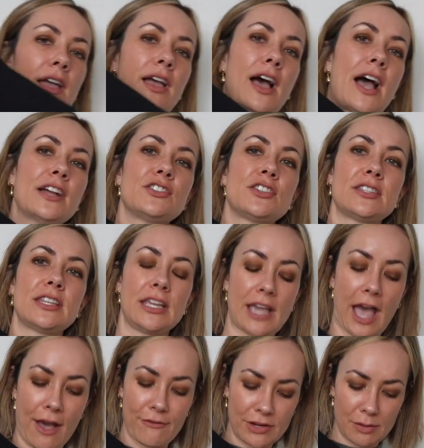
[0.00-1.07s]
I just think
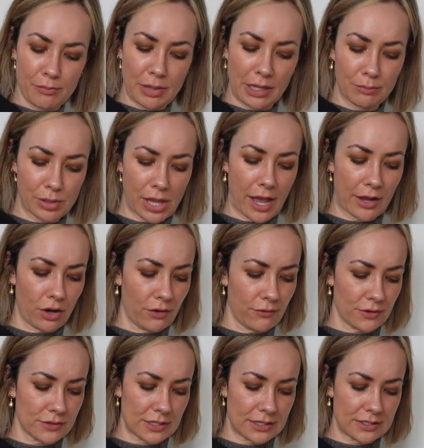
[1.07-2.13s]
having a big black
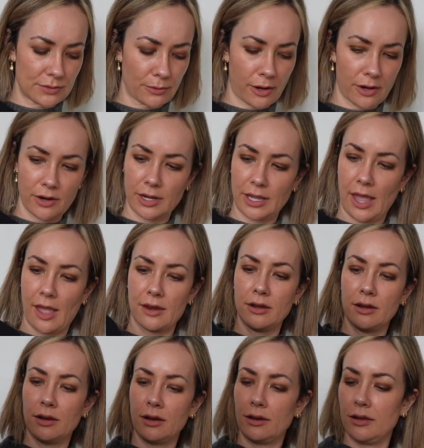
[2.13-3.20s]
oversized sweater
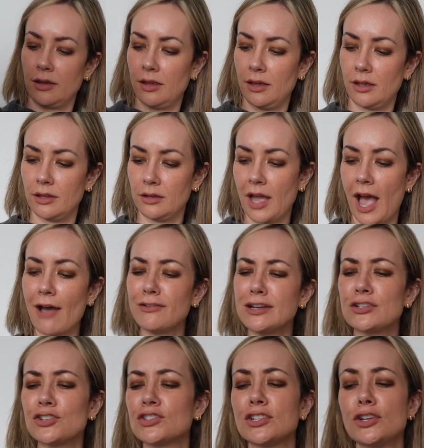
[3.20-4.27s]
again, having
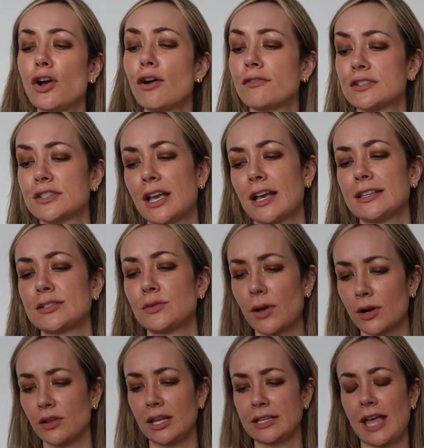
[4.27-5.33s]
just an oversized
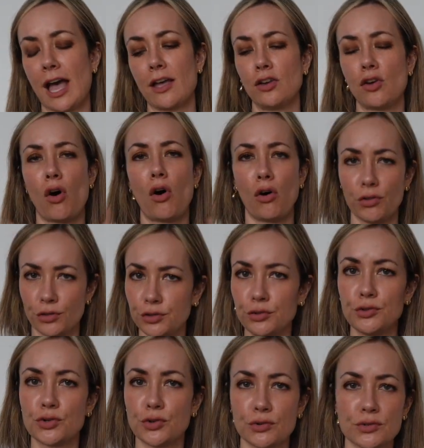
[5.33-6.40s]
sweater like that in all the
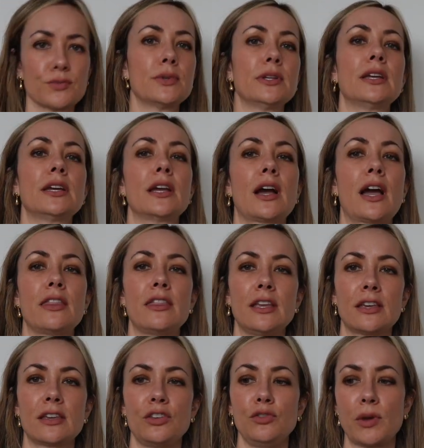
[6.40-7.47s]
neutrals really, I
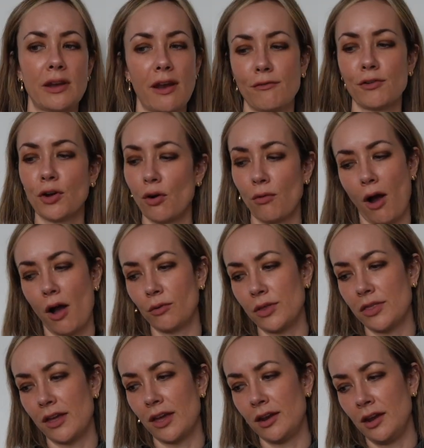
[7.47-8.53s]
think you can never go wrong
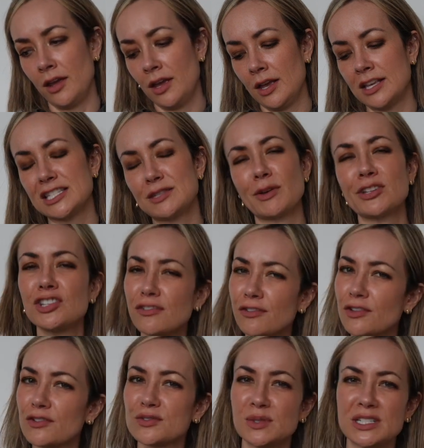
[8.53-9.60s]
with it, especially for
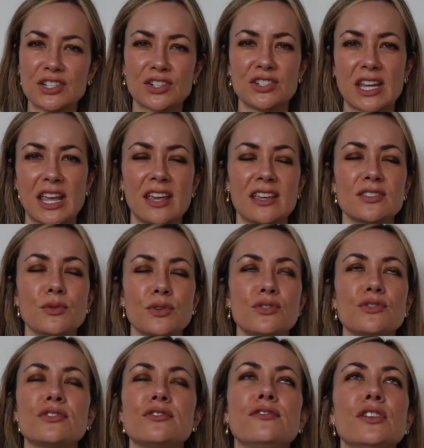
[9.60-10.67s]
those winter days where you
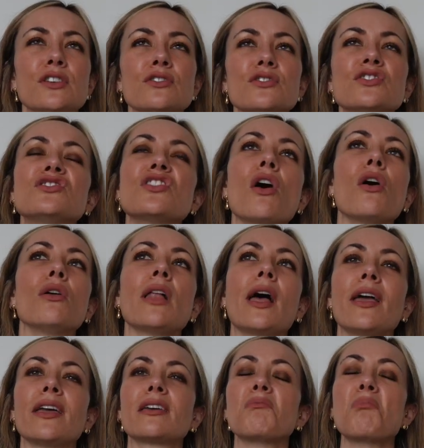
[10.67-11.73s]
just feel so
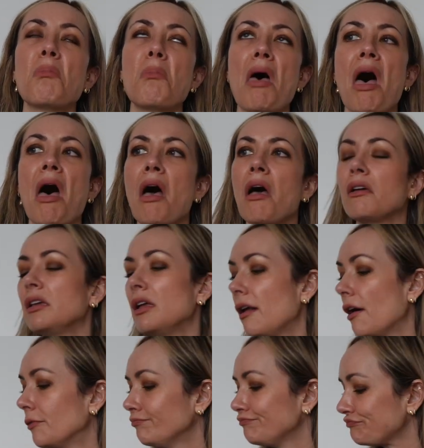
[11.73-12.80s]
like, meh, you
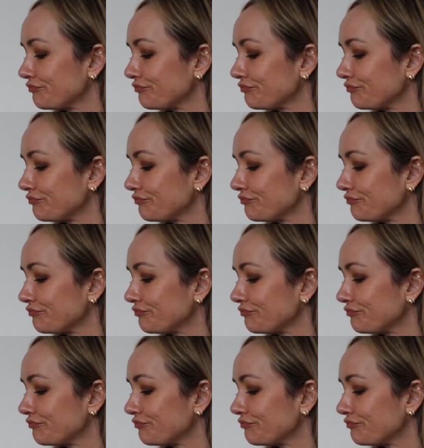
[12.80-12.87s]
know?